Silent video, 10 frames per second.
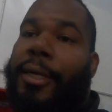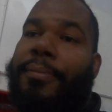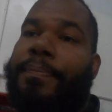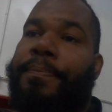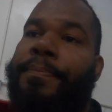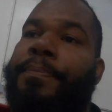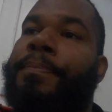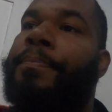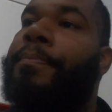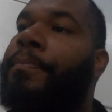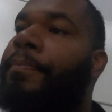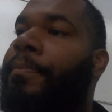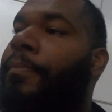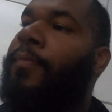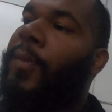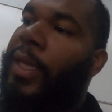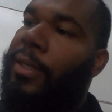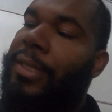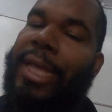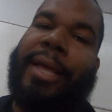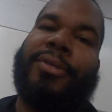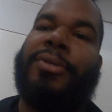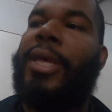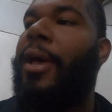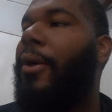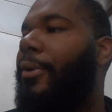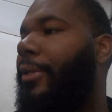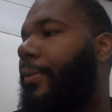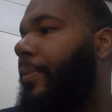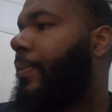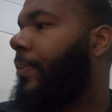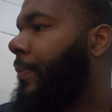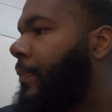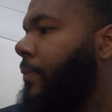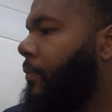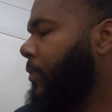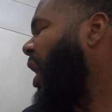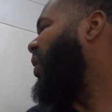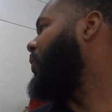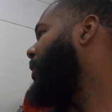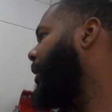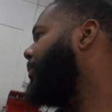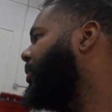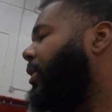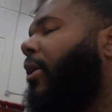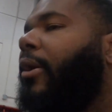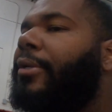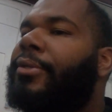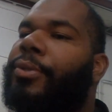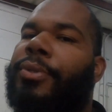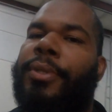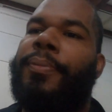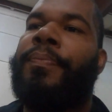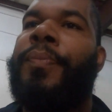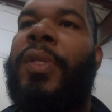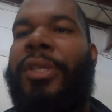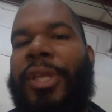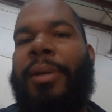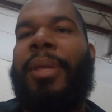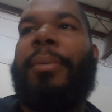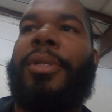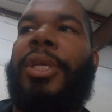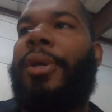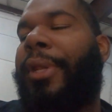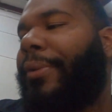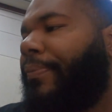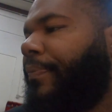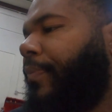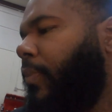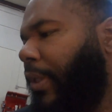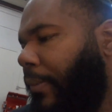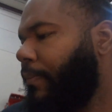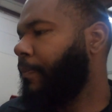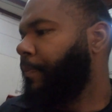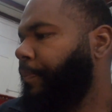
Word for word: um, get these axles out and oh, I gotta put the car in neutral because you gotta be able to turn it. So